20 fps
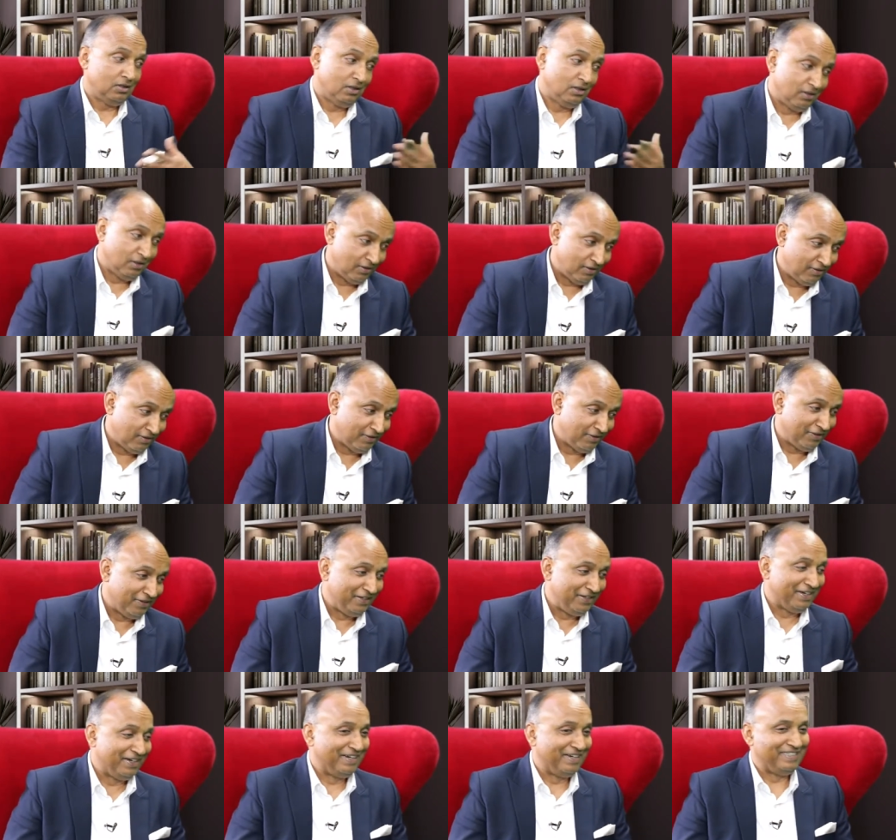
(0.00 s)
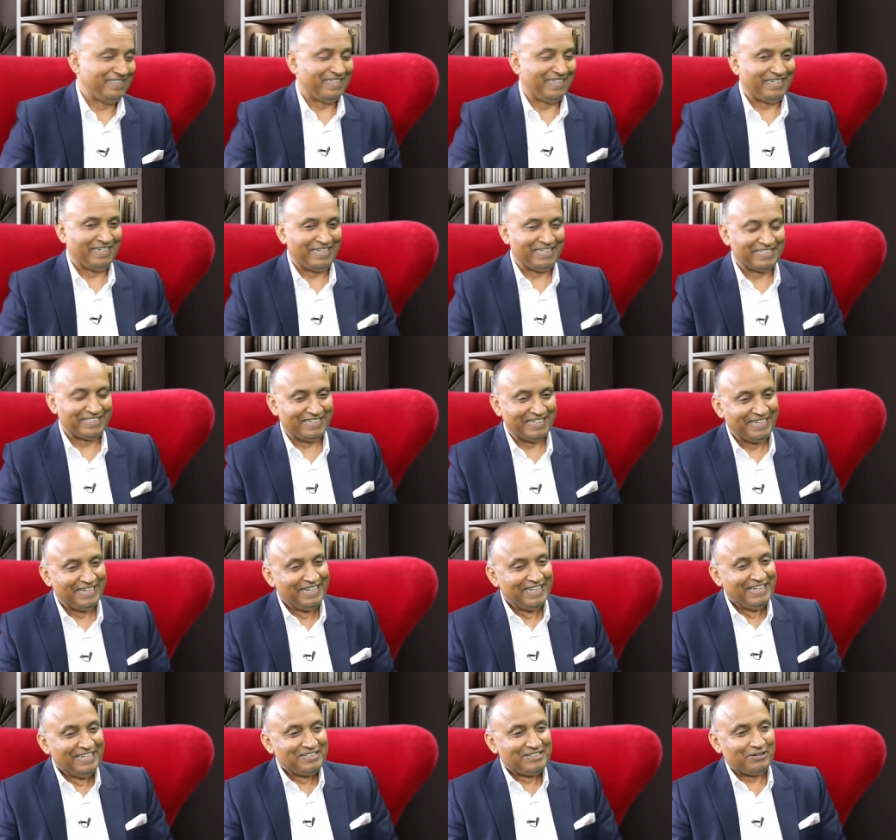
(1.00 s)
the younger generation.
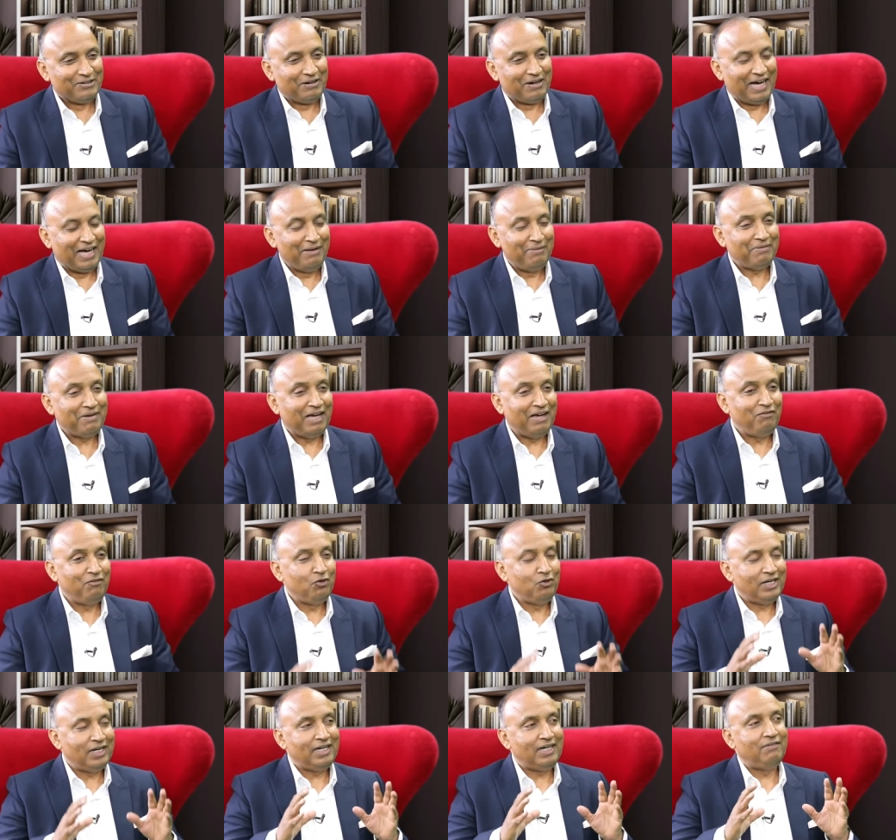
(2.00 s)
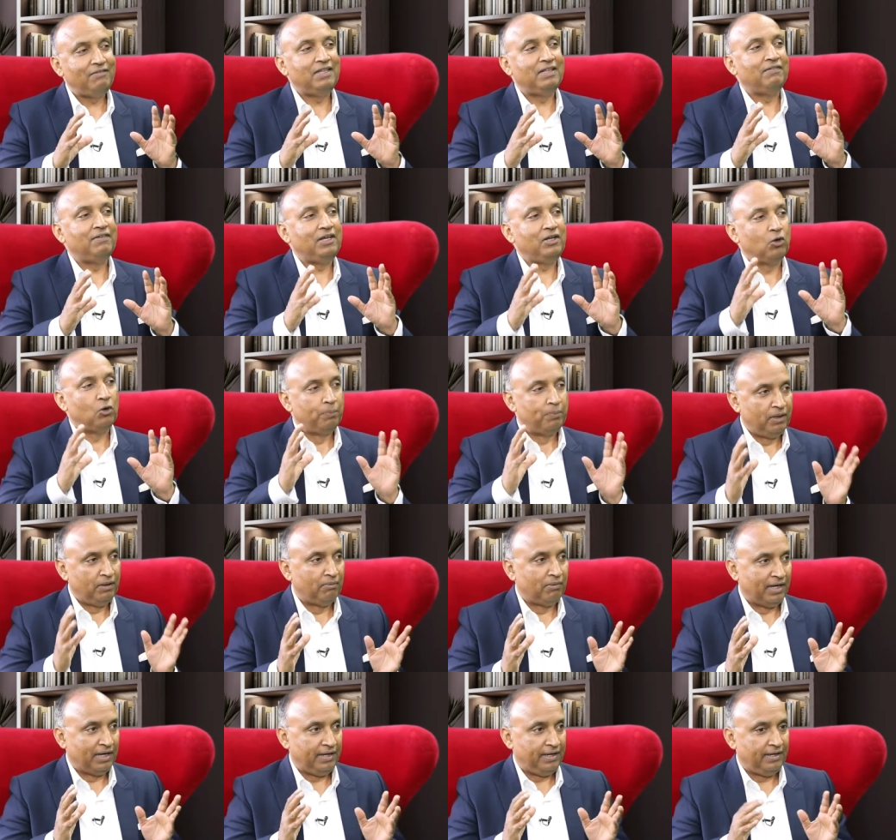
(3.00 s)
So I have looked at it with a very open
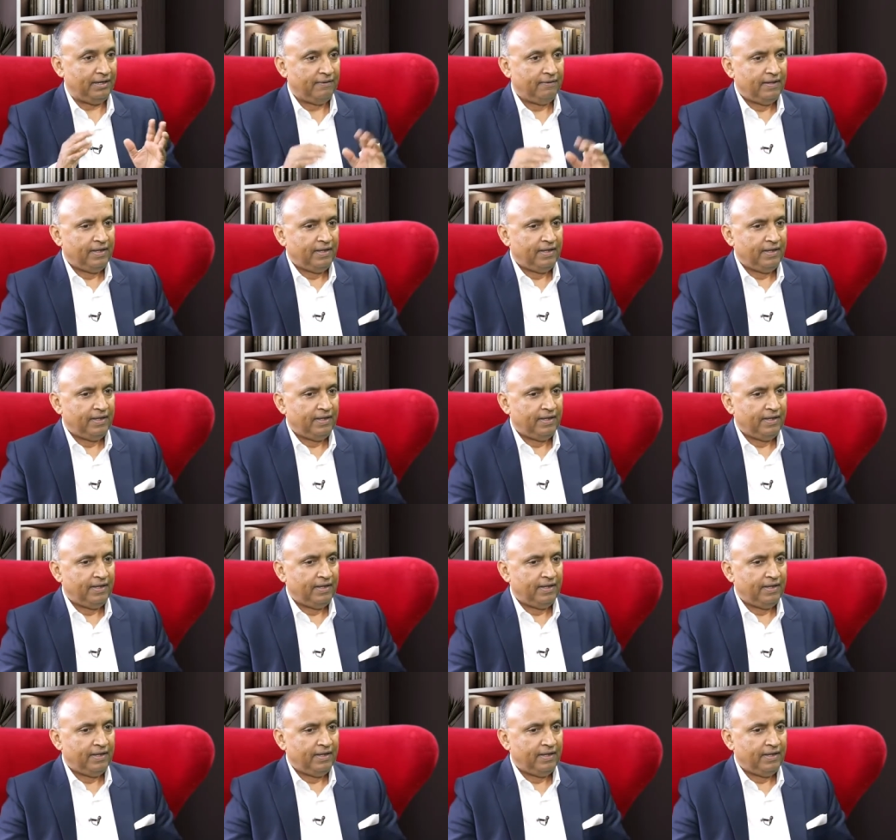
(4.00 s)
mind,